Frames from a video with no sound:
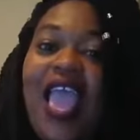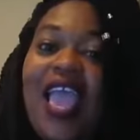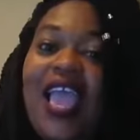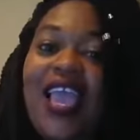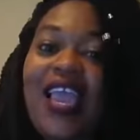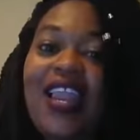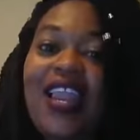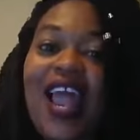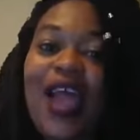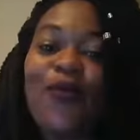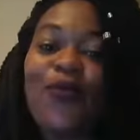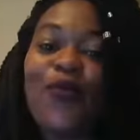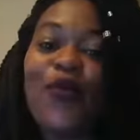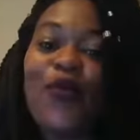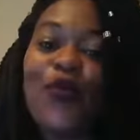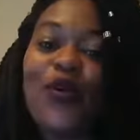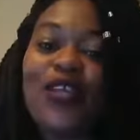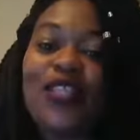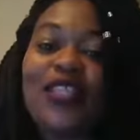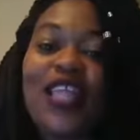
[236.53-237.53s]
and I'm
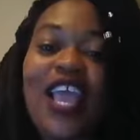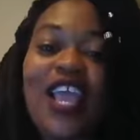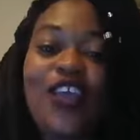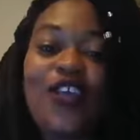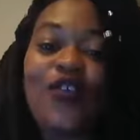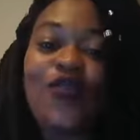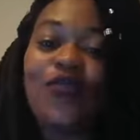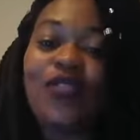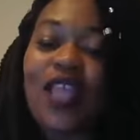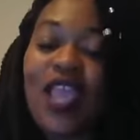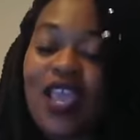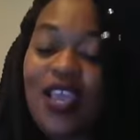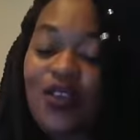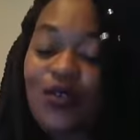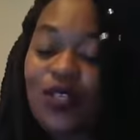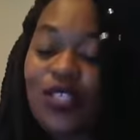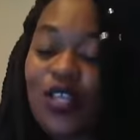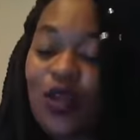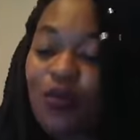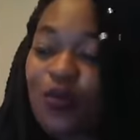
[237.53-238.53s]
going, thank
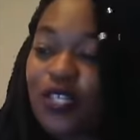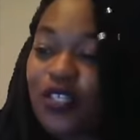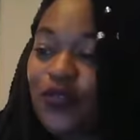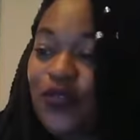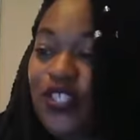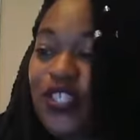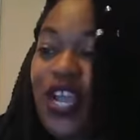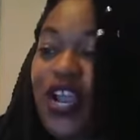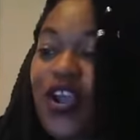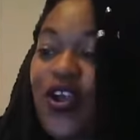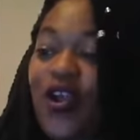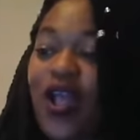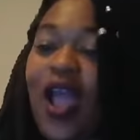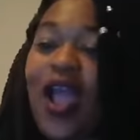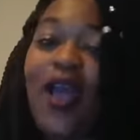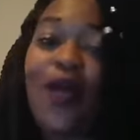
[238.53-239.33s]
you so much for sharing.